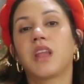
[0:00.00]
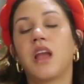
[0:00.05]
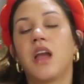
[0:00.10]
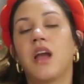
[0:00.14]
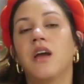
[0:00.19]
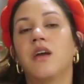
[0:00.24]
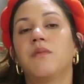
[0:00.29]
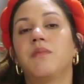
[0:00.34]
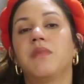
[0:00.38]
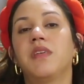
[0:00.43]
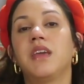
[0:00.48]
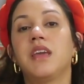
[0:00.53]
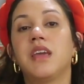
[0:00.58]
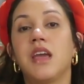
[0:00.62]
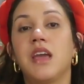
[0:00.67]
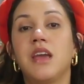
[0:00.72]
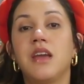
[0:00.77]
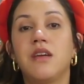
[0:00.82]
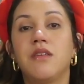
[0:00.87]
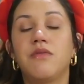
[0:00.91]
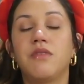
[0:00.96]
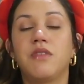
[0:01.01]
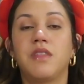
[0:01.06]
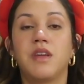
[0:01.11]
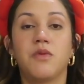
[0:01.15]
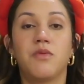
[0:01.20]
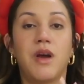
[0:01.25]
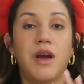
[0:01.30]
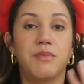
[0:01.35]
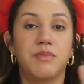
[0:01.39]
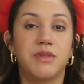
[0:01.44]
they
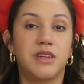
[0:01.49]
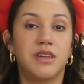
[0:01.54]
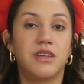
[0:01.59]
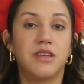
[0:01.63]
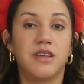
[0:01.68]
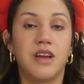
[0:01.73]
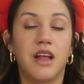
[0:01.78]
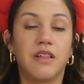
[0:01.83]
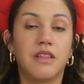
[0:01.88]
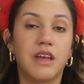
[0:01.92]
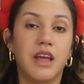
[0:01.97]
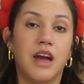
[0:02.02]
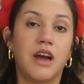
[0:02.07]
wrapped Nellie